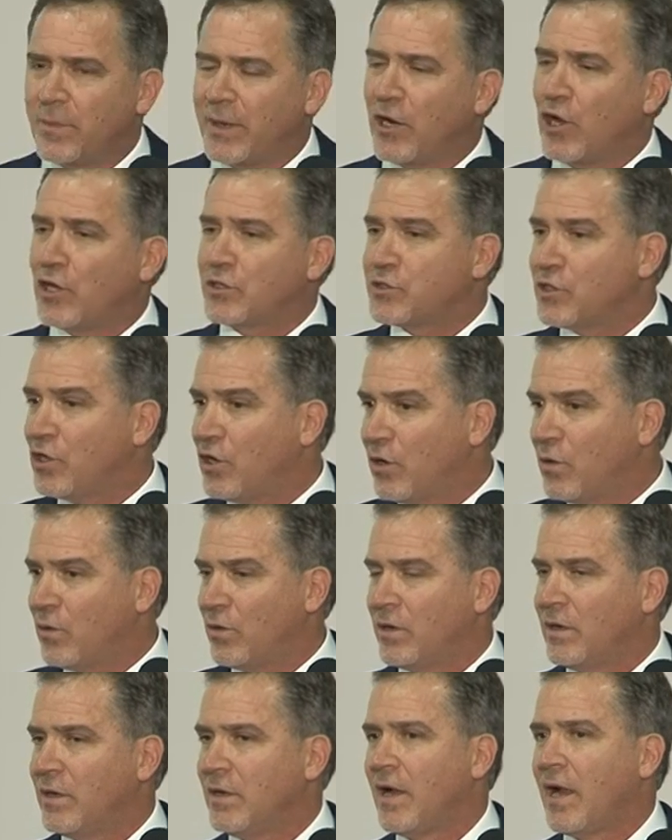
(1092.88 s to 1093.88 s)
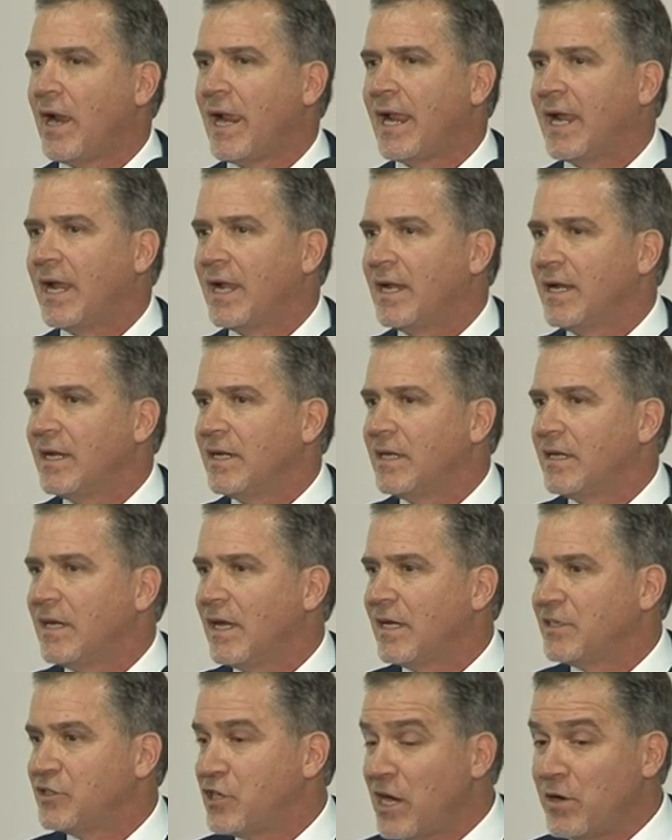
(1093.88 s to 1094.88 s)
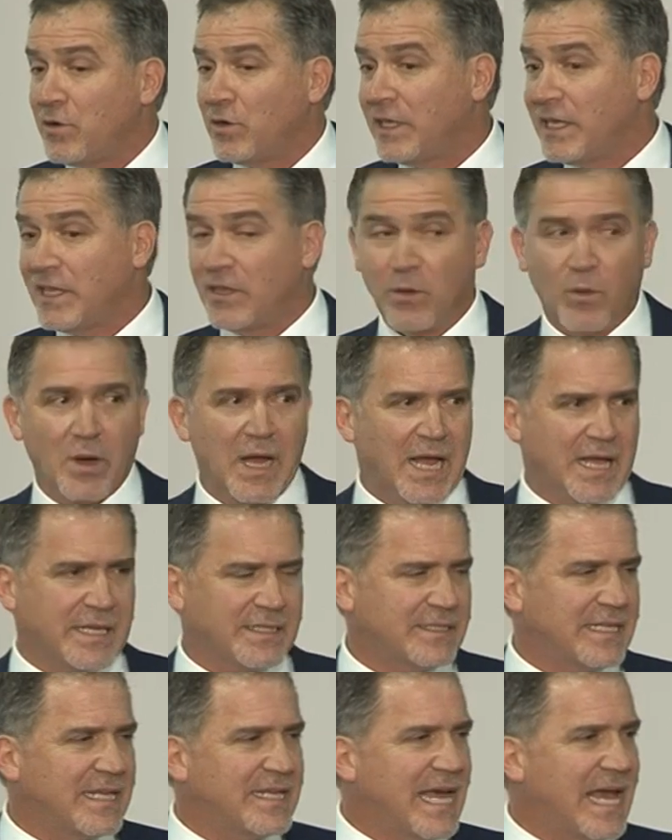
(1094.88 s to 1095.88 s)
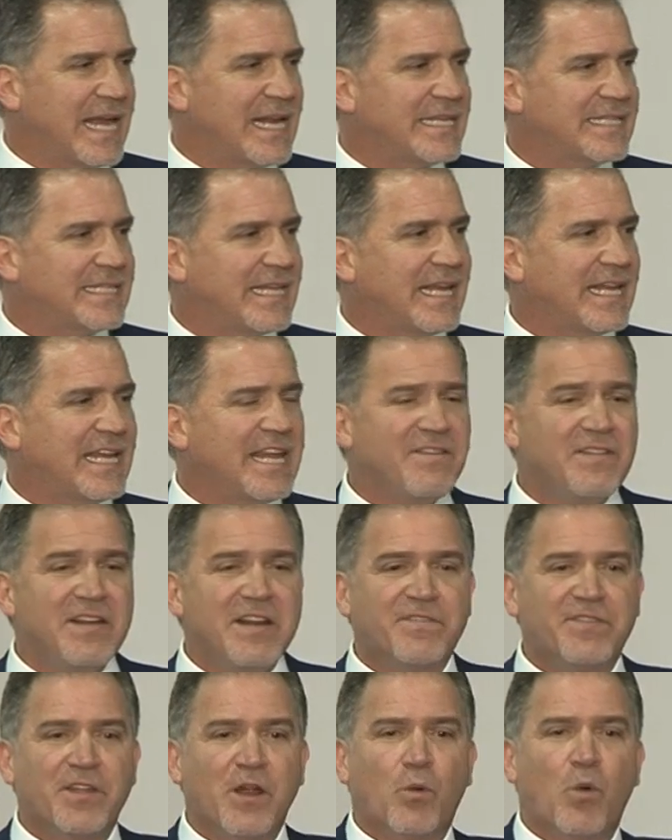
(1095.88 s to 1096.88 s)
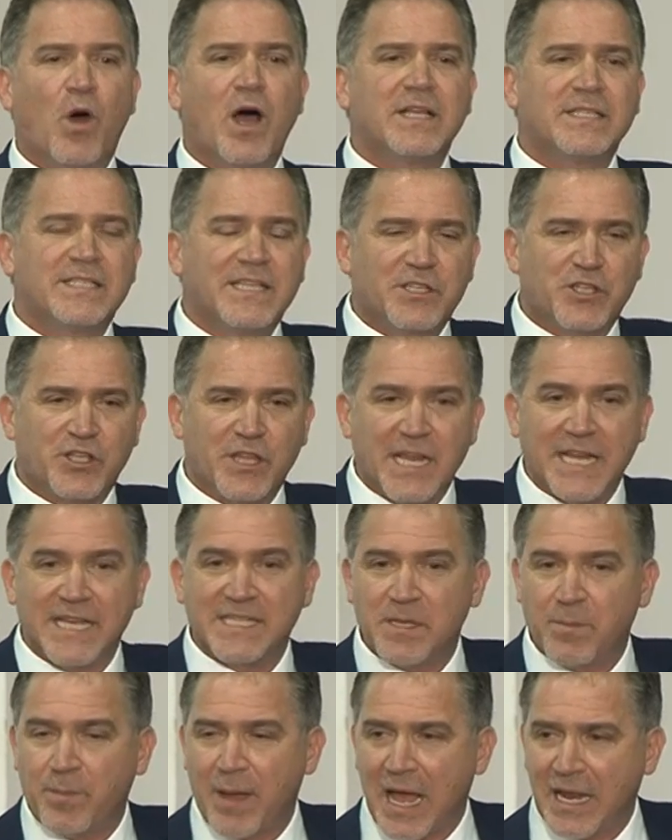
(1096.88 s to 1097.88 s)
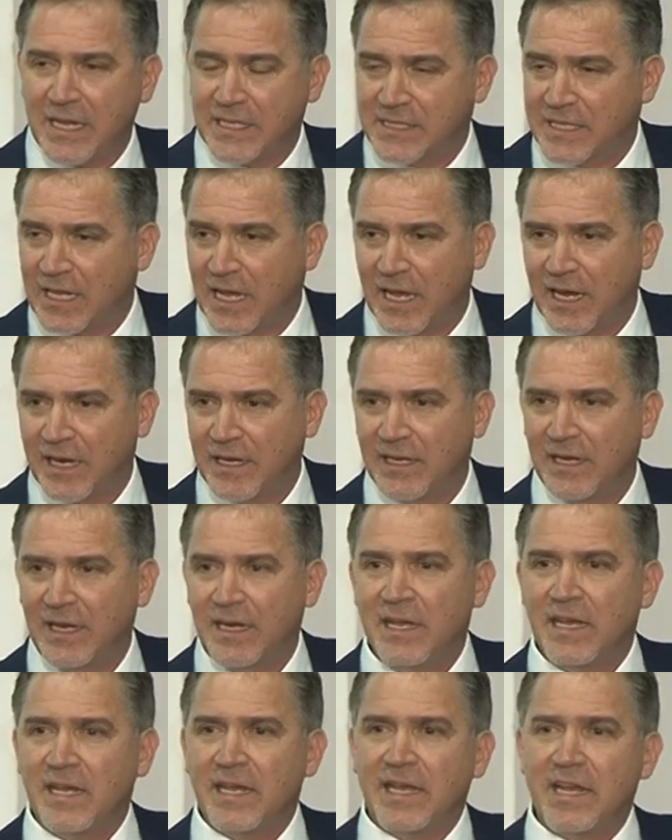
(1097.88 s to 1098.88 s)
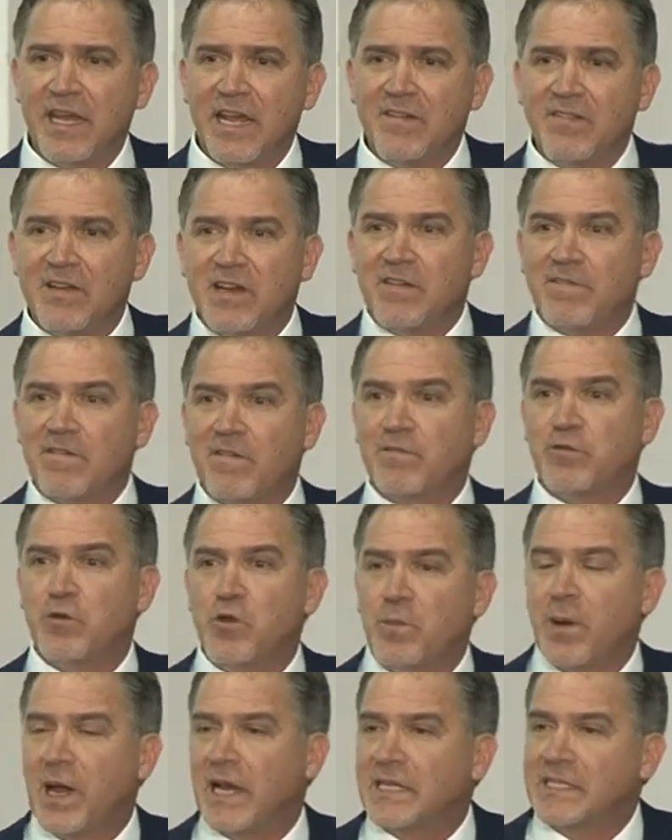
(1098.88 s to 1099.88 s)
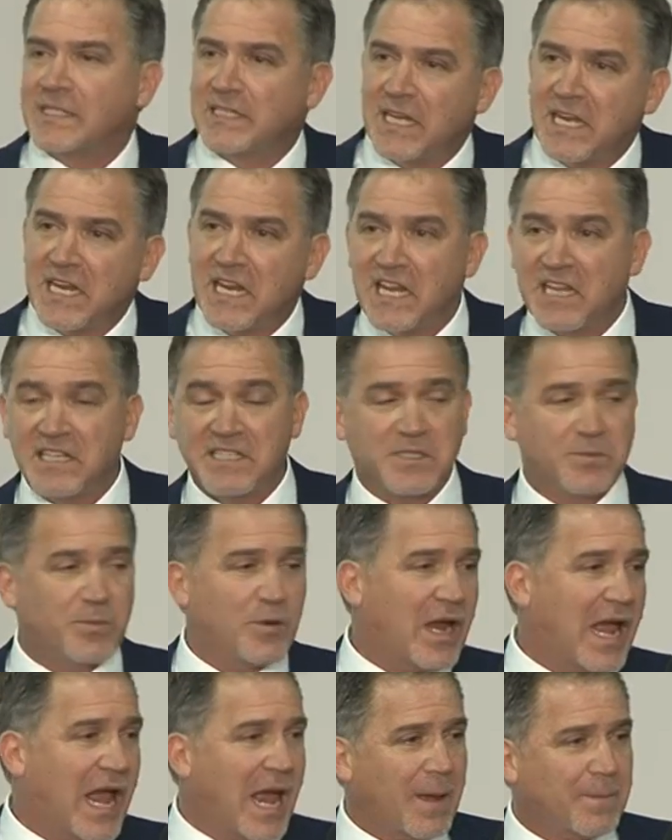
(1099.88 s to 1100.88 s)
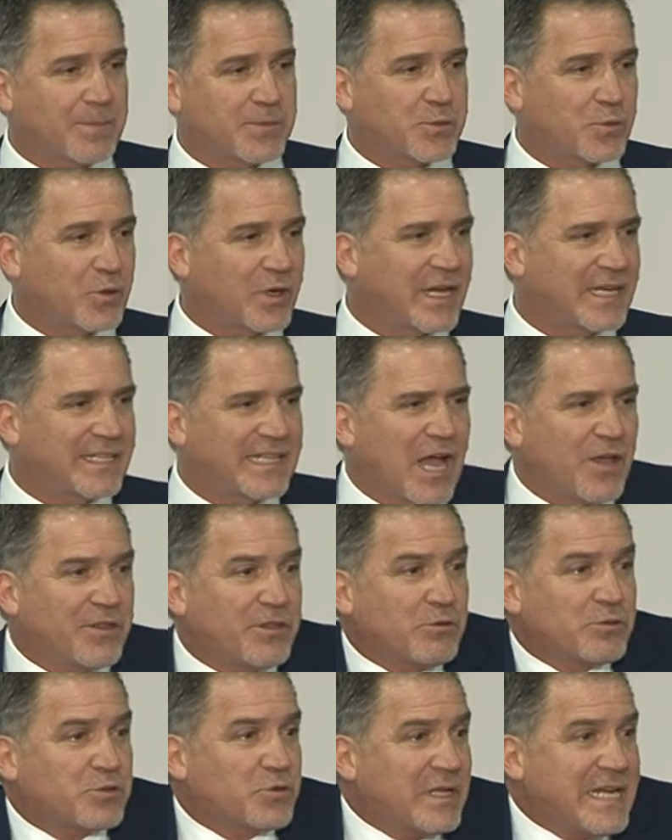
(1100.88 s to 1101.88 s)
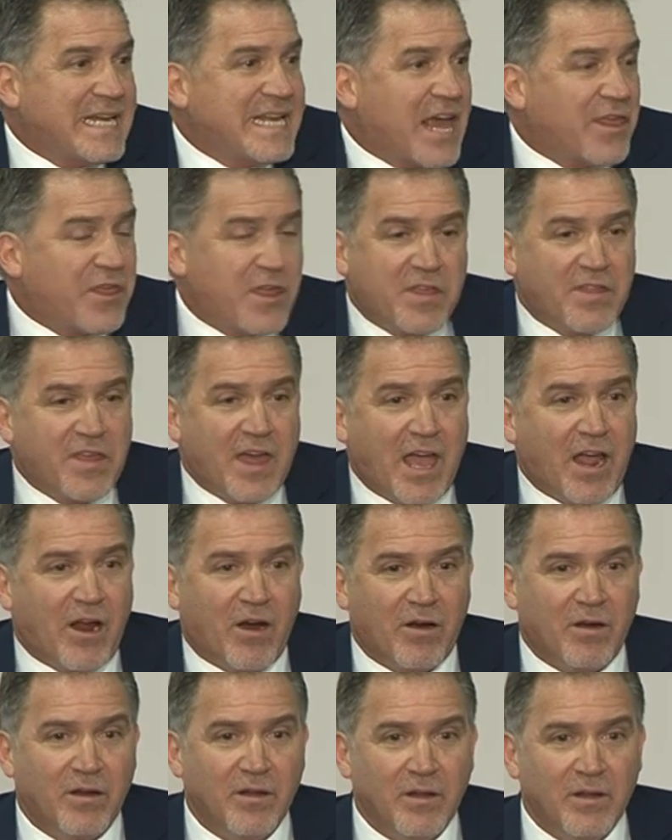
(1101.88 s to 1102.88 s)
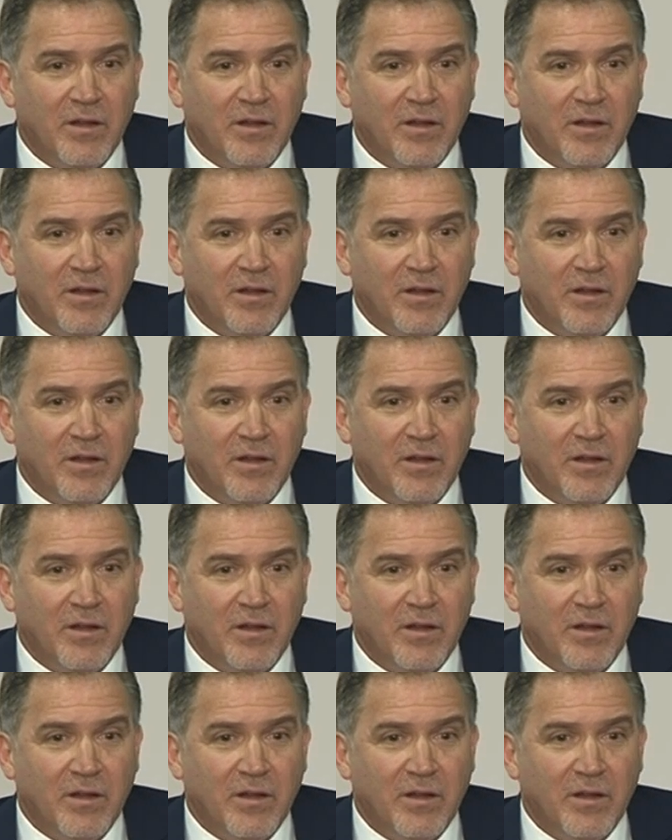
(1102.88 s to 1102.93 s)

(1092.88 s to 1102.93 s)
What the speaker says: but also generally in the West, and that is that even if there was such thing as a Palestine, even if a few Palestinians perhaps were kicked out, there was really nothing there.